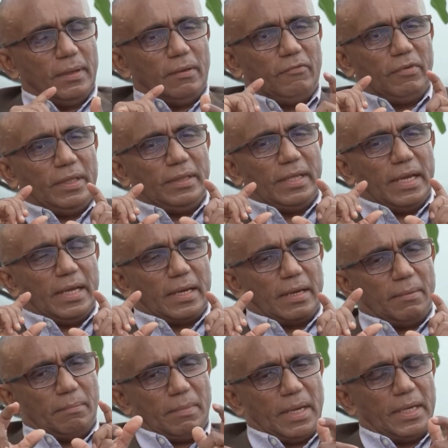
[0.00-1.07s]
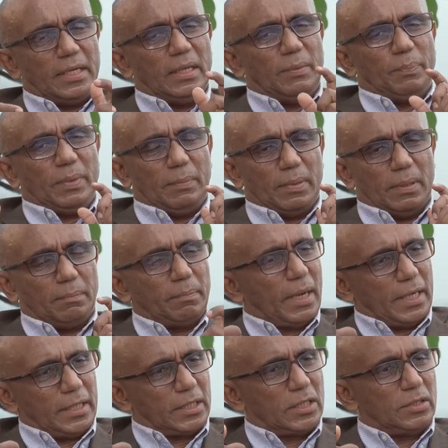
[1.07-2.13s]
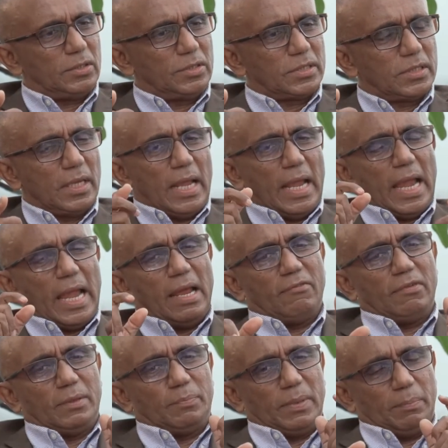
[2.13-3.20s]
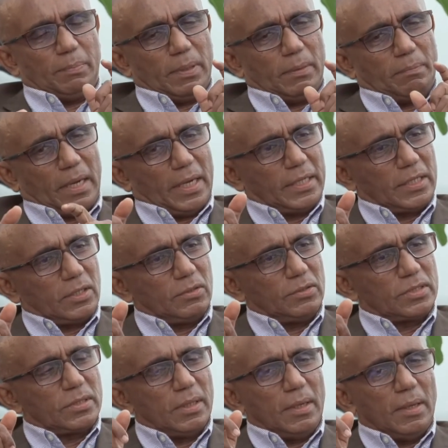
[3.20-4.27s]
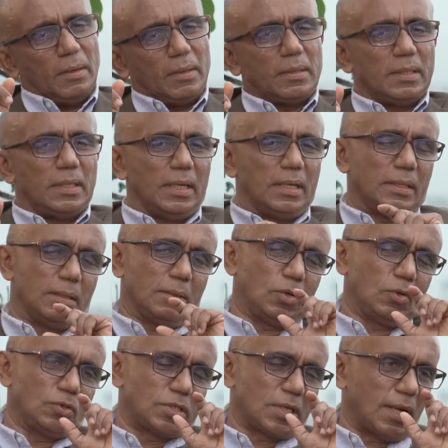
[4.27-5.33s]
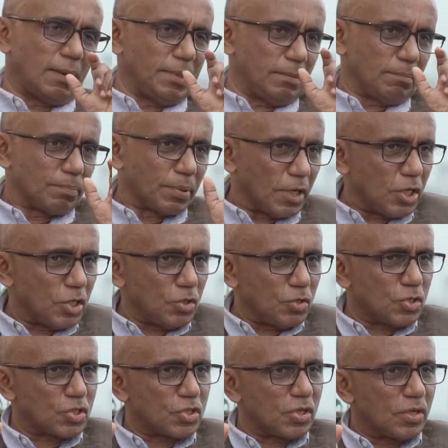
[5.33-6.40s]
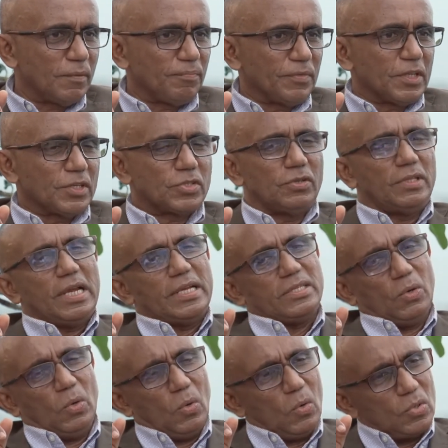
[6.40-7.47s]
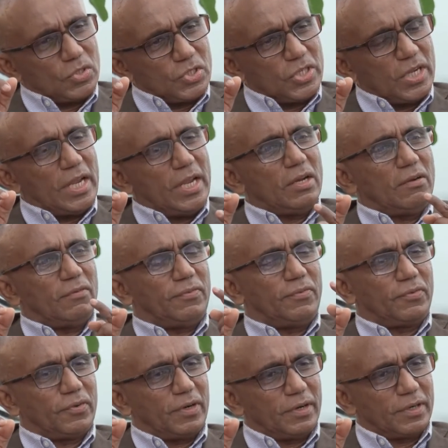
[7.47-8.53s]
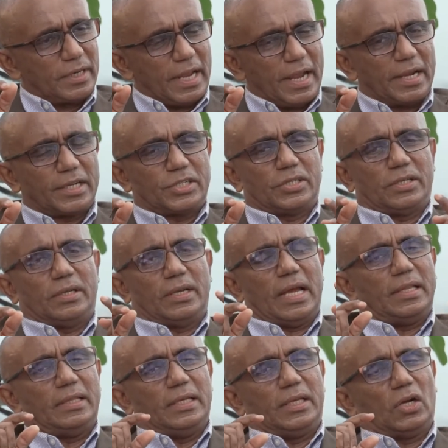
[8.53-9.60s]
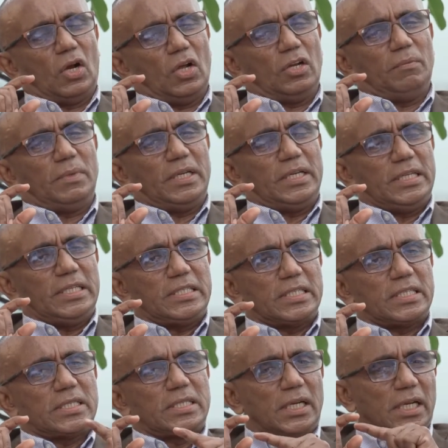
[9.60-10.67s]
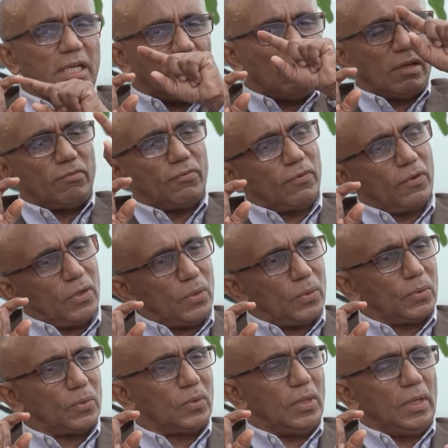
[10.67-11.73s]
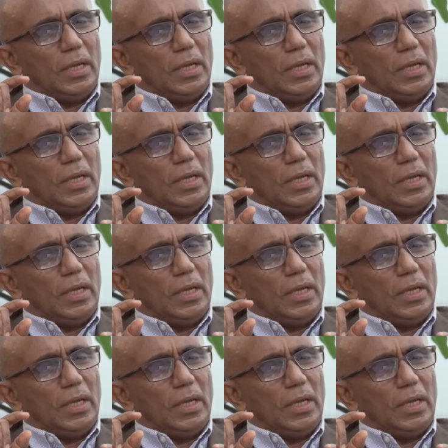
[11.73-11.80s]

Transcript: When there are money, people buy goods, and when people buy goods, then the goods are being produced. So there's a whole chain of reaction, and the economy is a circular flow.